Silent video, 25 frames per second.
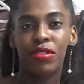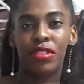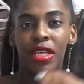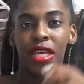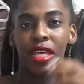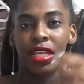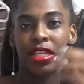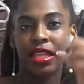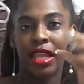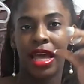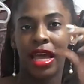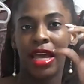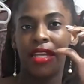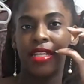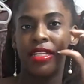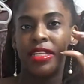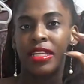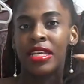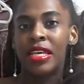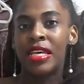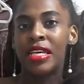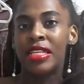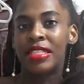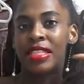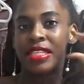and like
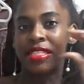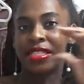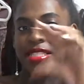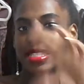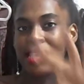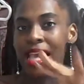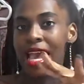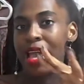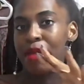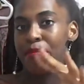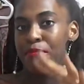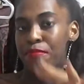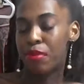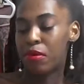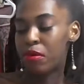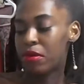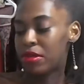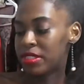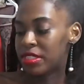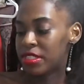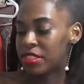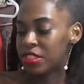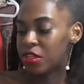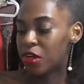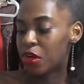the satin
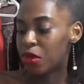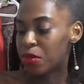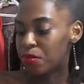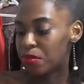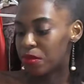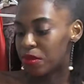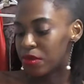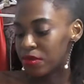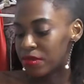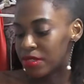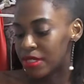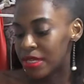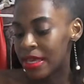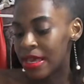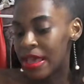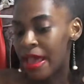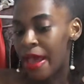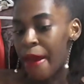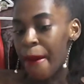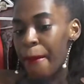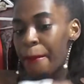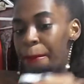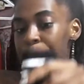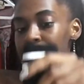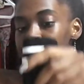pointy toe boots,
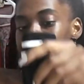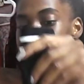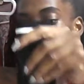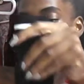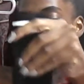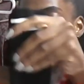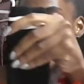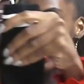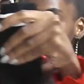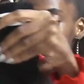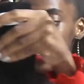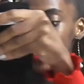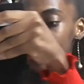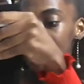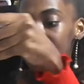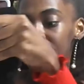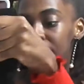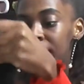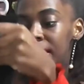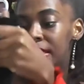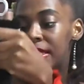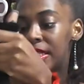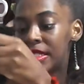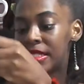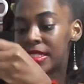but these,
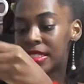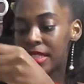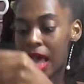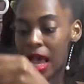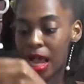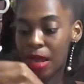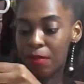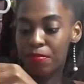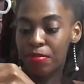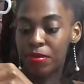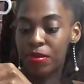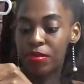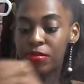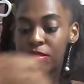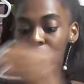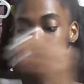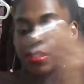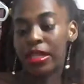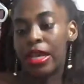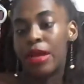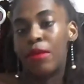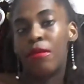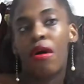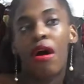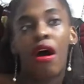the sock boots,
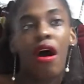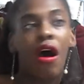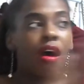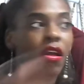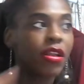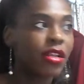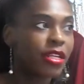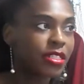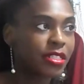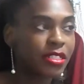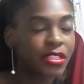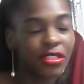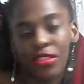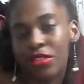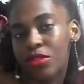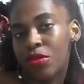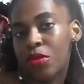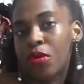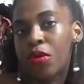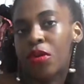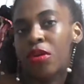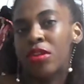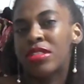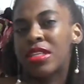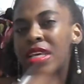they were all in the
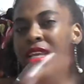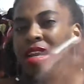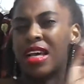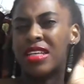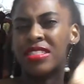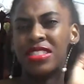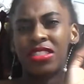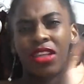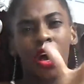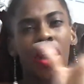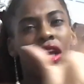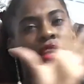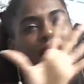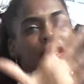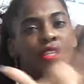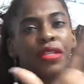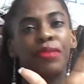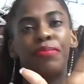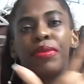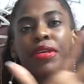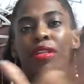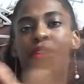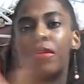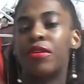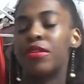stores, and I saw a little
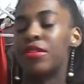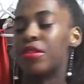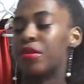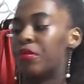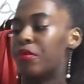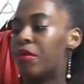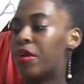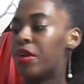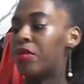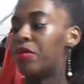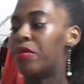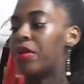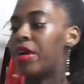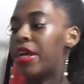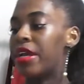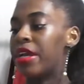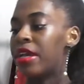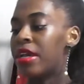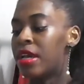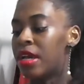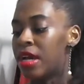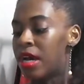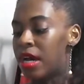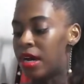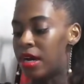bit on the runway.
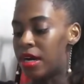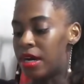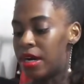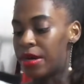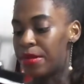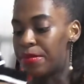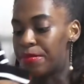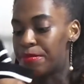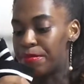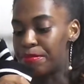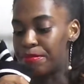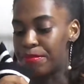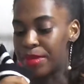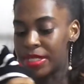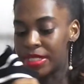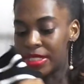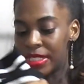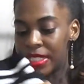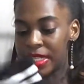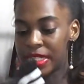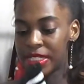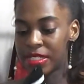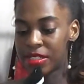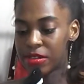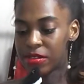But
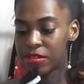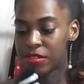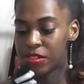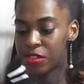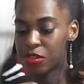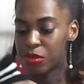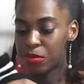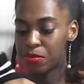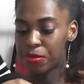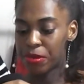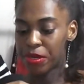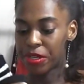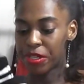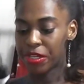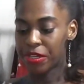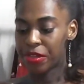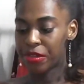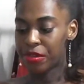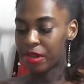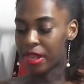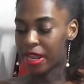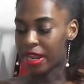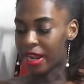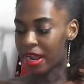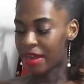these are super cute.
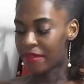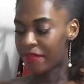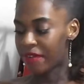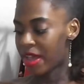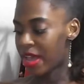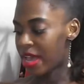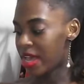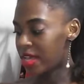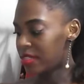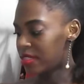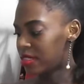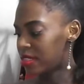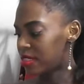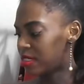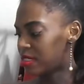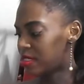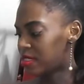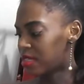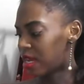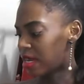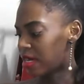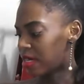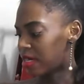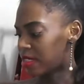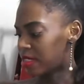Like, I've had these
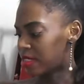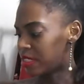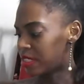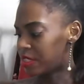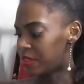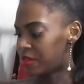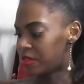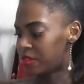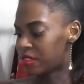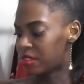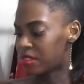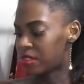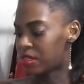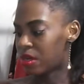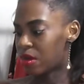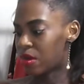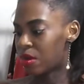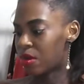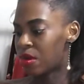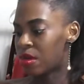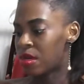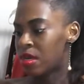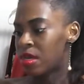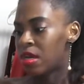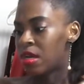like a year or so.
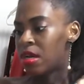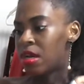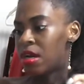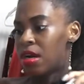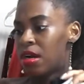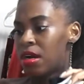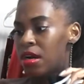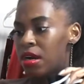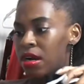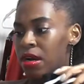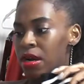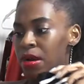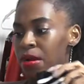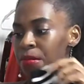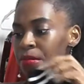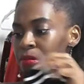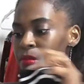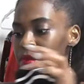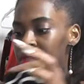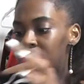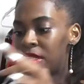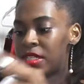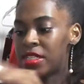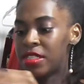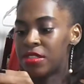
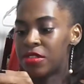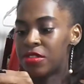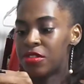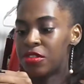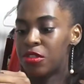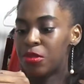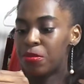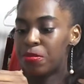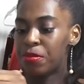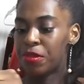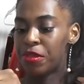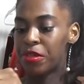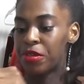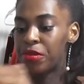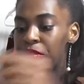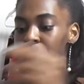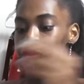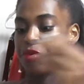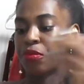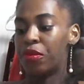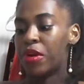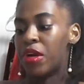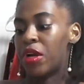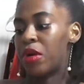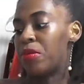These are super cute to
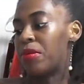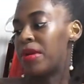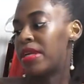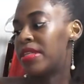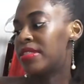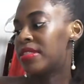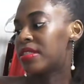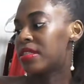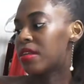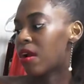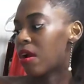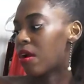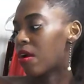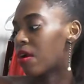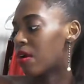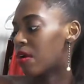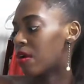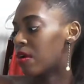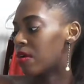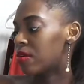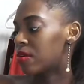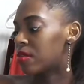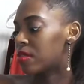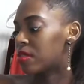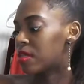wear with
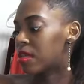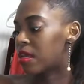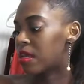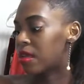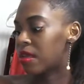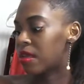skirts,